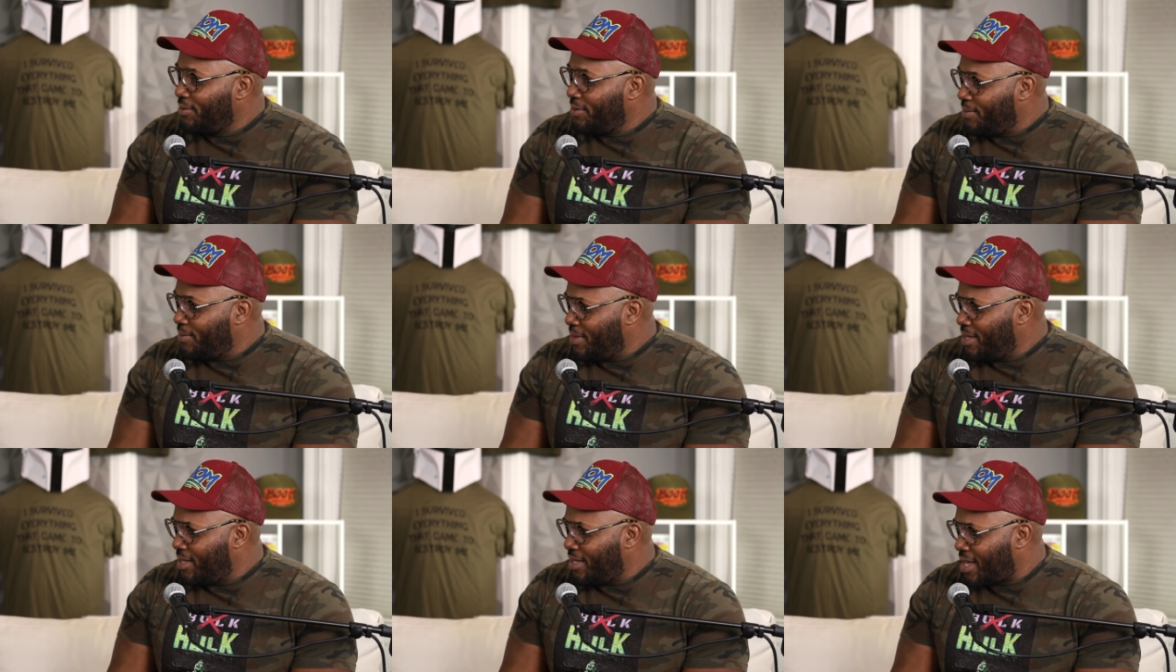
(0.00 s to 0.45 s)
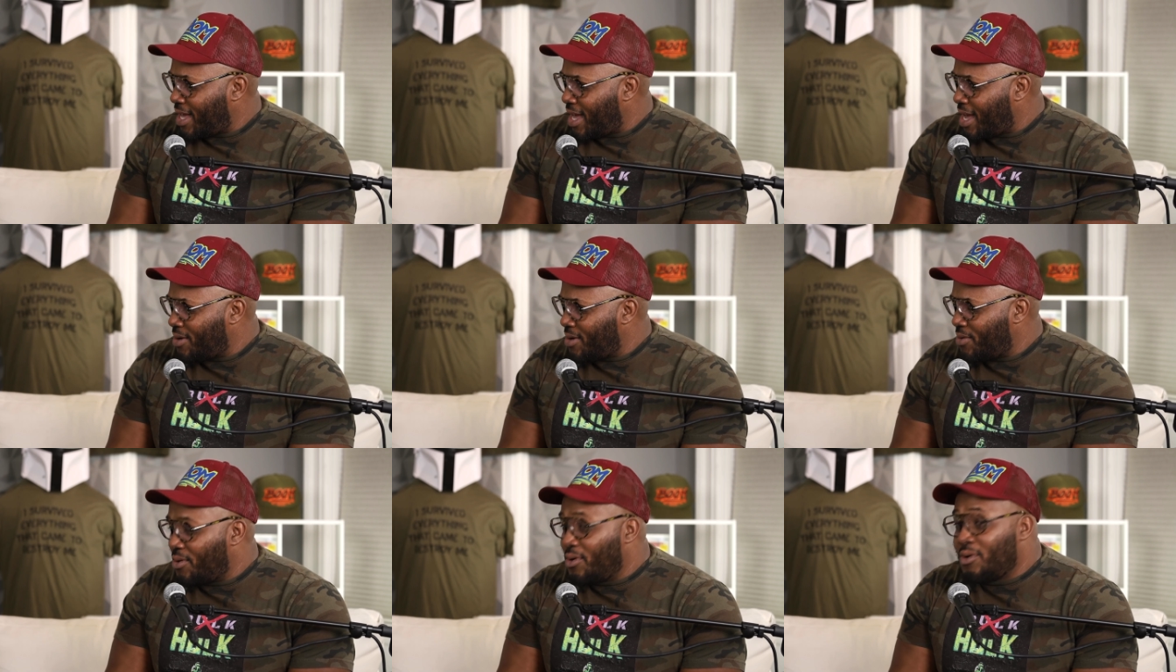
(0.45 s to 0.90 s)
me
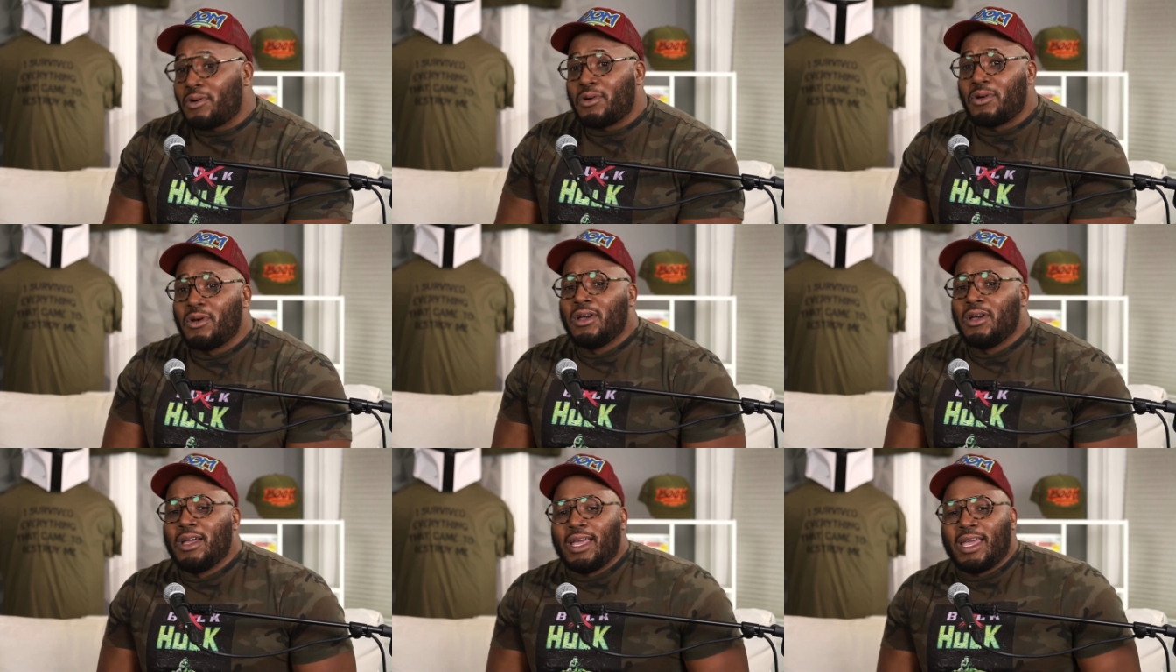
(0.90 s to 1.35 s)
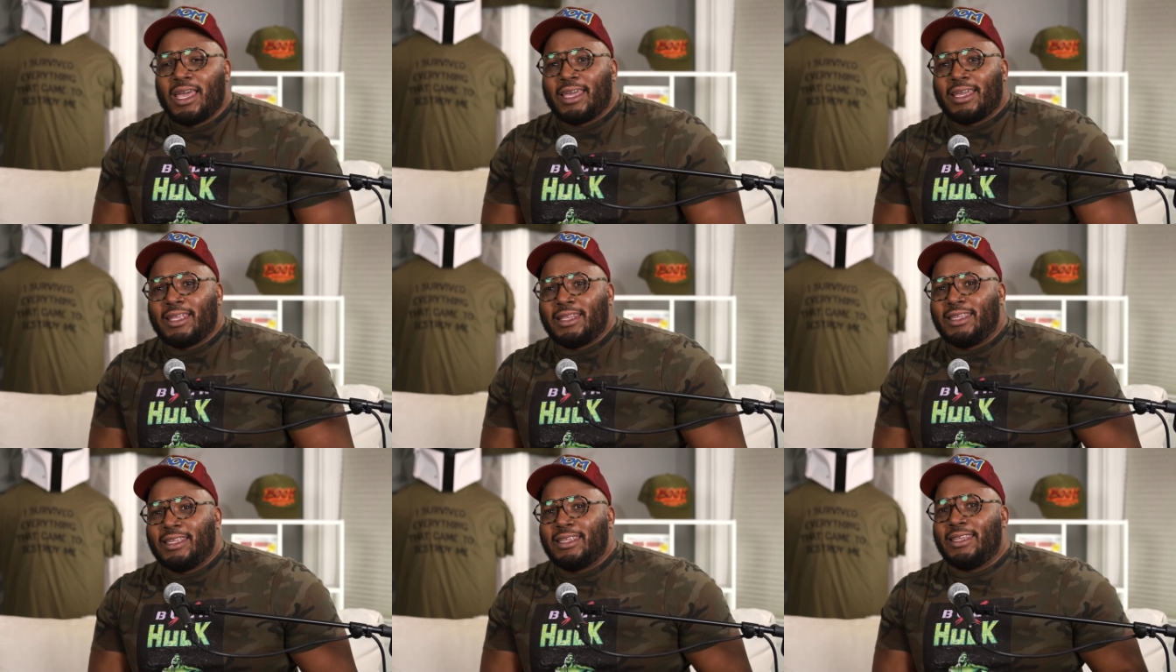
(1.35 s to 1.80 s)
at all.
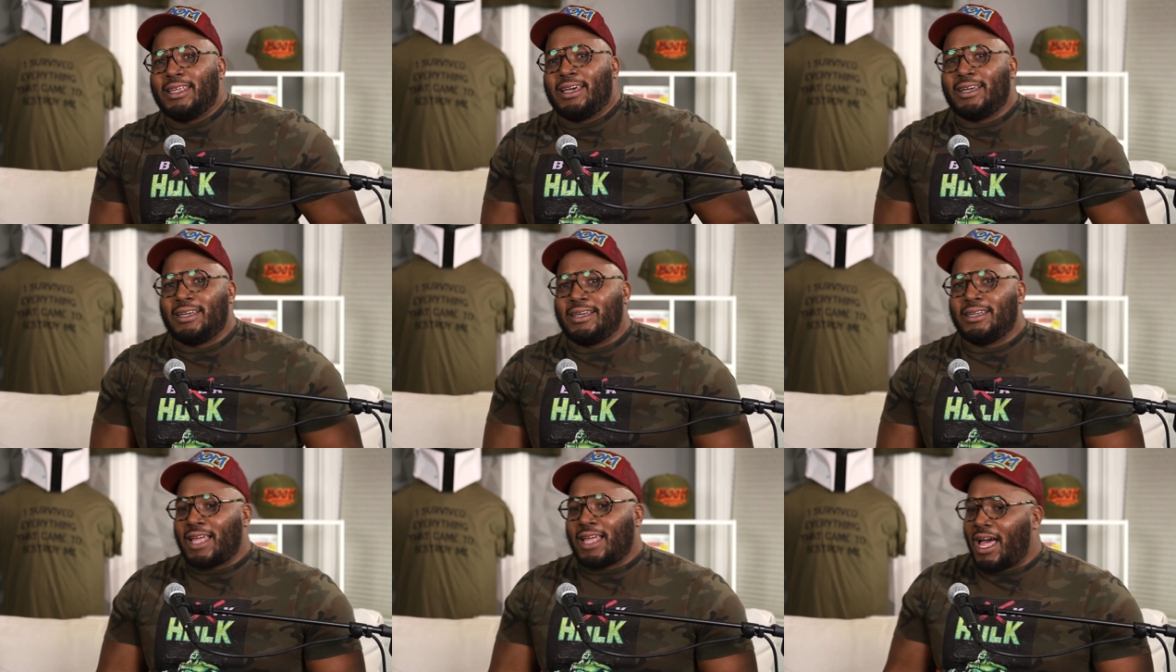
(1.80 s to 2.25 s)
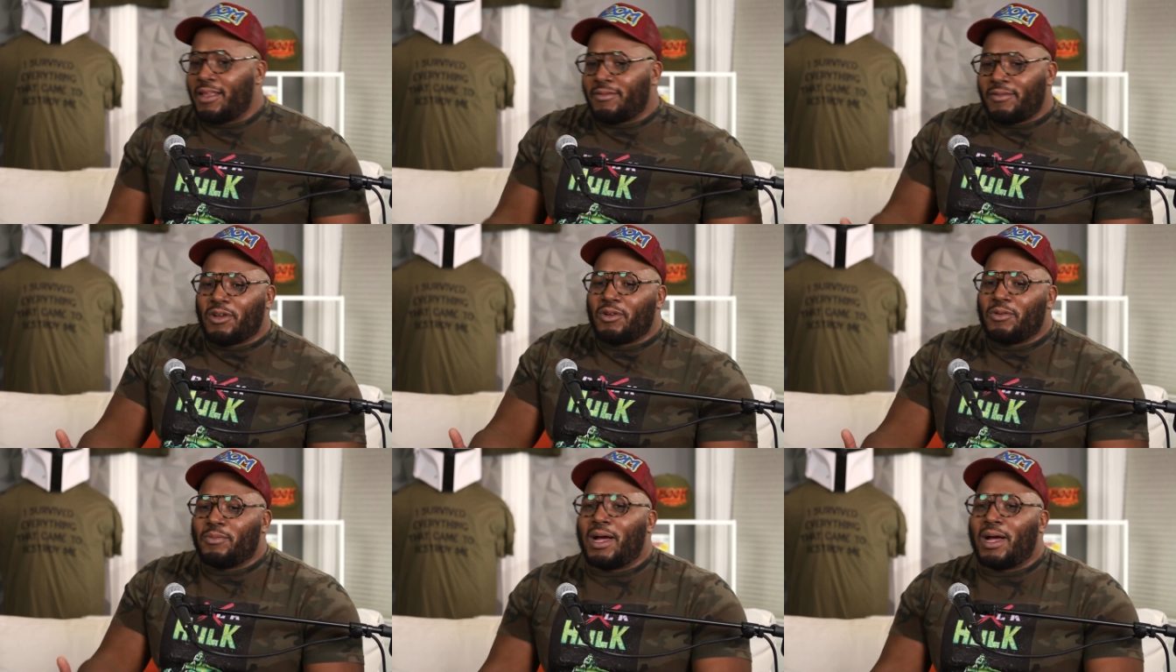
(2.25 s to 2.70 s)
And then I've
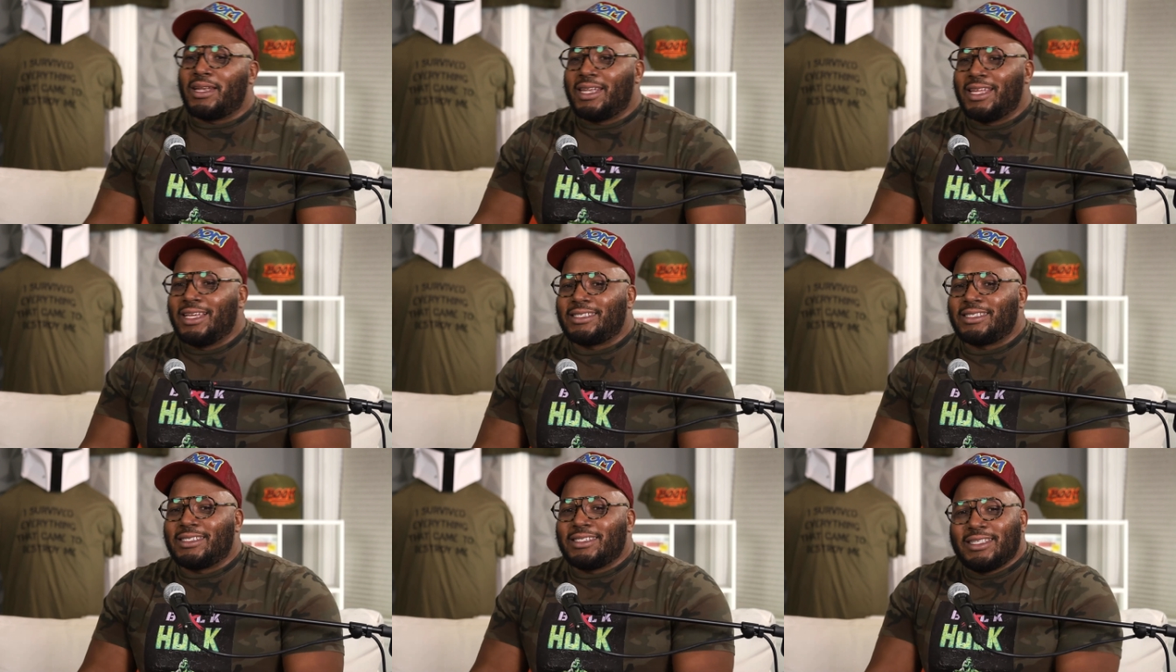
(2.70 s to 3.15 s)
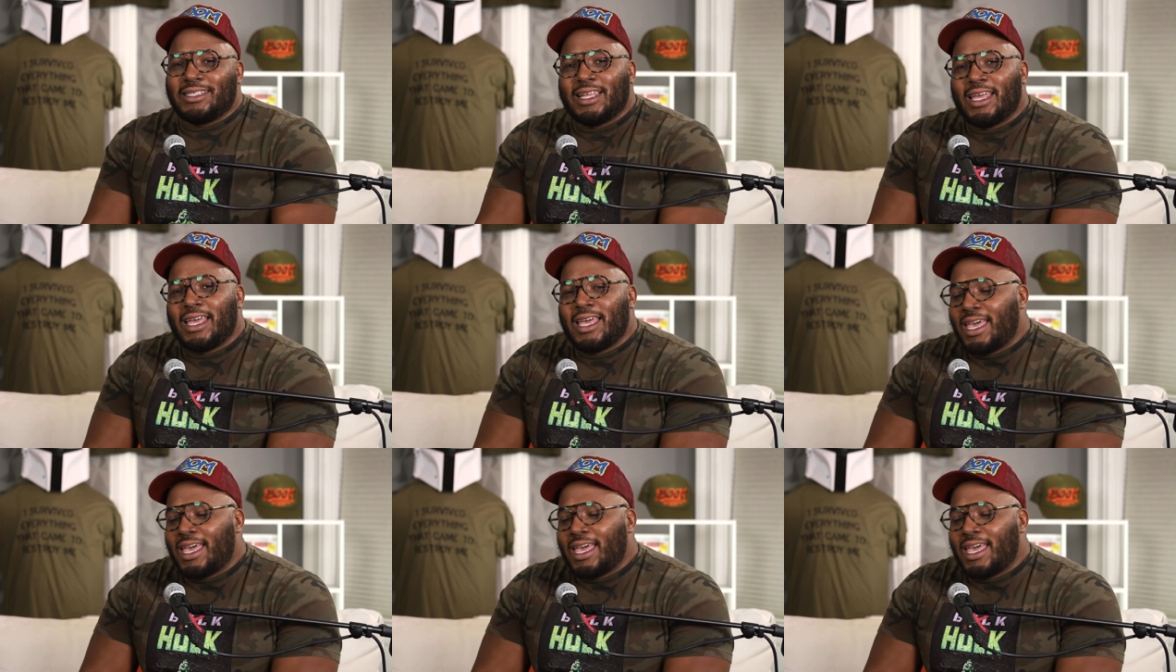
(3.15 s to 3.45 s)
learned my lesson,